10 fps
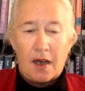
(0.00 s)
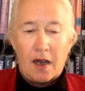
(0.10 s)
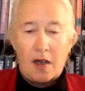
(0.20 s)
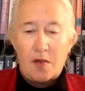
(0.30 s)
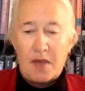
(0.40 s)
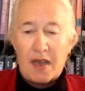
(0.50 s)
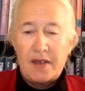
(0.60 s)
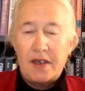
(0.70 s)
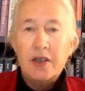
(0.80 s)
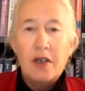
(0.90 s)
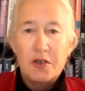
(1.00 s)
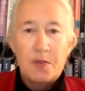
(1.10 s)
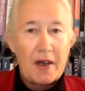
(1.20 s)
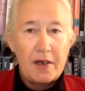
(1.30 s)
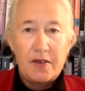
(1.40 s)
Um, and there goes
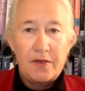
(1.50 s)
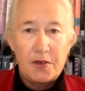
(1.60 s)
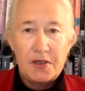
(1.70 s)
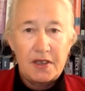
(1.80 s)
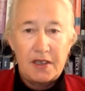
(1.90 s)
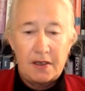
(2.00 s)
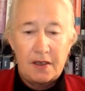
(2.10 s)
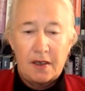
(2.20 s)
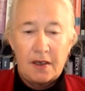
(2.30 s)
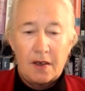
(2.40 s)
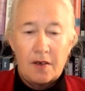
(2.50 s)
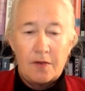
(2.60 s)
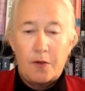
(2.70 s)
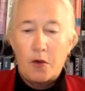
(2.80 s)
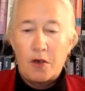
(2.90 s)
biodiversity,
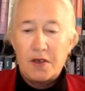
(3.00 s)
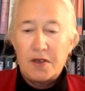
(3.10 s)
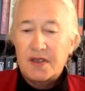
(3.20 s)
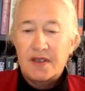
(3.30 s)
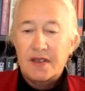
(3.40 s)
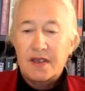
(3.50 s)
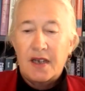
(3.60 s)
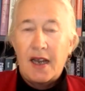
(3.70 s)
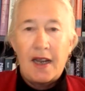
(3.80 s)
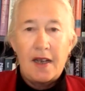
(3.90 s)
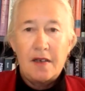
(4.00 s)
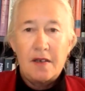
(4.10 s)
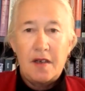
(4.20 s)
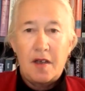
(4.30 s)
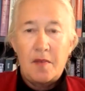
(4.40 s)
forests,
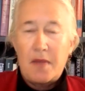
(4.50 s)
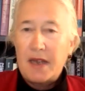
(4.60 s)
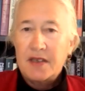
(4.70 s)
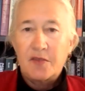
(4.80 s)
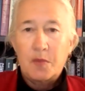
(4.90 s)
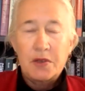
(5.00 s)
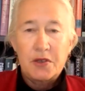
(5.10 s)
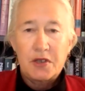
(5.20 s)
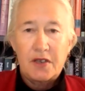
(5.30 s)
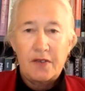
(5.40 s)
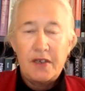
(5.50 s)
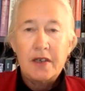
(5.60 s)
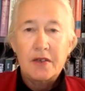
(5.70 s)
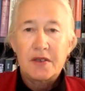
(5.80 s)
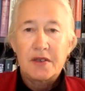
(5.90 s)
and uh, massive pollution of
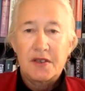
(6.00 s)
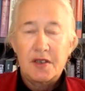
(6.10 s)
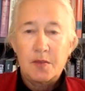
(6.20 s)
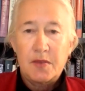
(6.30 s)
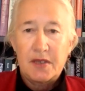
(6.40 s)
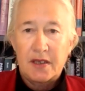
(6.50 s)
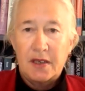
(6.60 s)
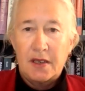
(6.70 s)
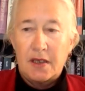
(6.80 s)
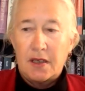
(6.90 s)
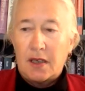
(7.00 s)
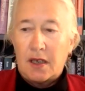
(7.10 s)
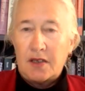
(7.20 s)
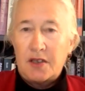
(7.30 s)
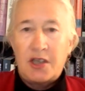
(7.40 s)
ecosystems.
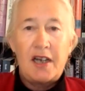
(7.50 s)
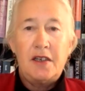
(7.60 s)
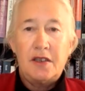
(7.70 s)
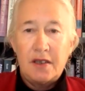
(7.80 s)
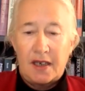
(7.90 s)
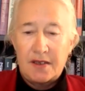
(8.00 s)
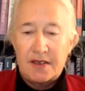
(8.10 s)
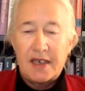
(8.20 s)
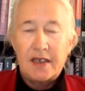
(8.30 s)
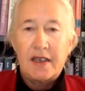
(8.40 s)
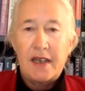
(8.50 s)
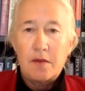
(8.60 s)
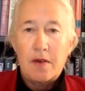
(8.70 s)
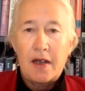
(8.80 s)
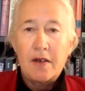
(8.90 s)
Uh, China has taken
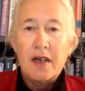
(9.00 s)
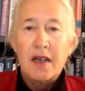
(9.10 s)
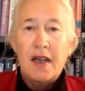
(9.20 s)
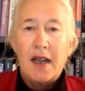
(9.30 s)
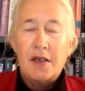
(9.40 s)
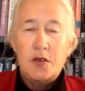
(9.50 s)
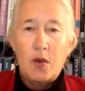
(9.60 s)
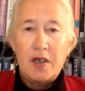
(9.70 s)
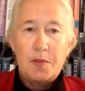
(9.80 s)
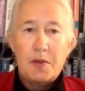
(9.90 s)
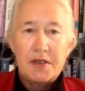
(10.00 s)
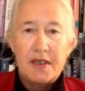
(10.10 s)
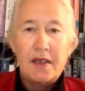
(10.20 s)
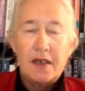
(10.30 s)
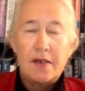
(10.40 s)
that route, and twenty
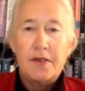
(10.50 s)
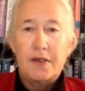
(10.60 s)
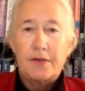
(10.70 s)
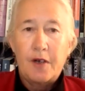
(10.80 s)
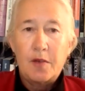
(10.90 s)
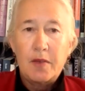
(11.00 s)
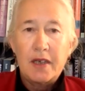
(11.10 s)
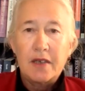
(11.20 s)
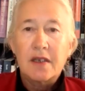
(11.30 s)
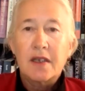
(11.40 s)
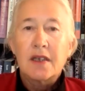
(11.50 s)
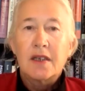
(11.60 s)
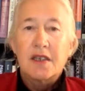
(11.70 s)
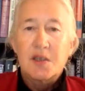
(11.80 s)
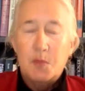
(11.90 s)
percent of their farmland
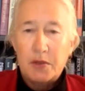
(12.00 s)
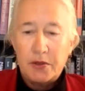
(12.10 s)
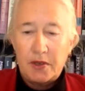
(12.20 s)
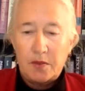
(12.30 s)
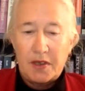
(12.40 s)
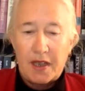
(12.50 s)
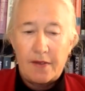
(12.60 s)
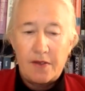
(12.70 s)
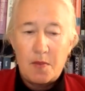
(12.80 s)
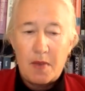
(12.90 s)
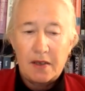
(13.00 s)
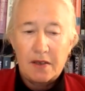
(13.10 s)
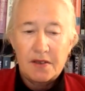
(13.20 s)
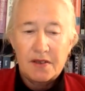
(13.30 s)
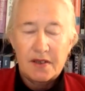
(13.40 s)
is polluted with heavy
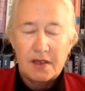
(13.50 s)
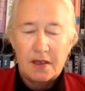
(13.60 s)
metals.